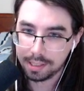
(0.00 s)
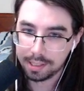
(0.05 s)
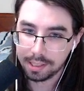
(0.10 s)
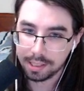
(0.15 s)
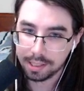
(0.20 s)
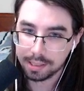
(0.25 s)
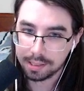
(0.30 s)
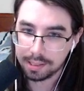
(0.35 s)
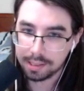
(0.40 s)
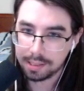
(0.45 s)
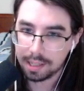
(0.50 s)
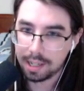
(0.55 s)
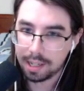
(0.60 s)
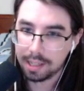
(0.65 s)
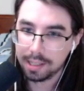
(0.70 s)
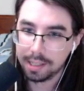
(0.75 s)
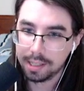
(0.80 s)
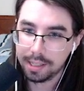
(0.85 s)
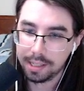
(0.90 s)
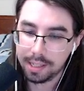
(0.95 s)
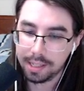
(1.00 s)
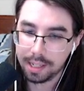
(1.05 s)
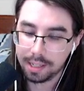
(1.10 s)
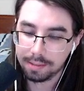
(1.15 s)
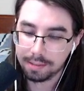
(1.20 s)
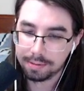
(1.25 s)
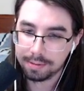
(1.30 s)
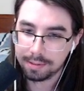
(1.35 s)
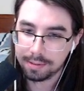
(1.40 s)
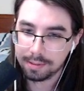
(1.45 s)
a solid
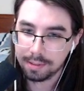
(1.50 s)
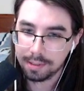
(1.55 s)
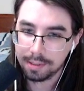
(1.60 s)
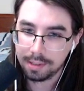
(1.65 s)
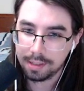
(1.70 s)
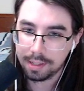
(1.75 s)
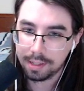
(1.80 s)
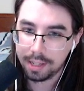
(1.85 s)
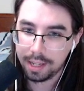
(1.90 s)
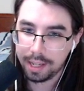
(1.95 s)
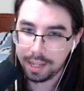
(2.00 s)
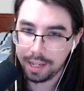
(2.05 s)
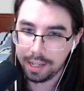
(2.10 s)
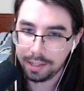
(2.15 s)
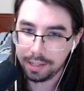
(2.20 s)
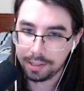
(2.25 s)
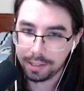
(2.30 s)
enough 8